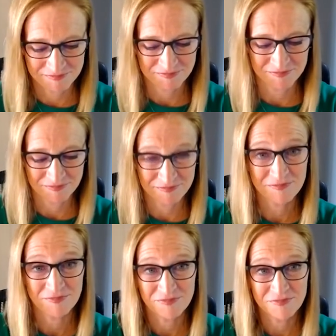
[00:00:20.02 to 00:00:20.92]

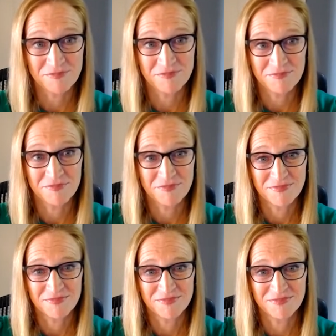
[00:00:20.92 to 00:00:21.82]

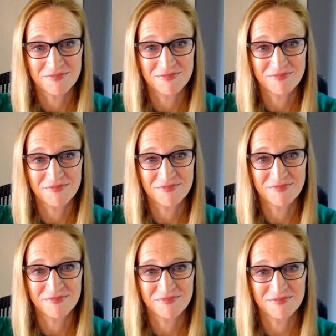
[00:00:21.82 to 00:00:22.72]

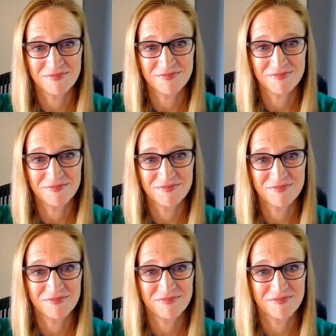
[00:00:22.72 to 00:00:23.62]
The person shown says nothing.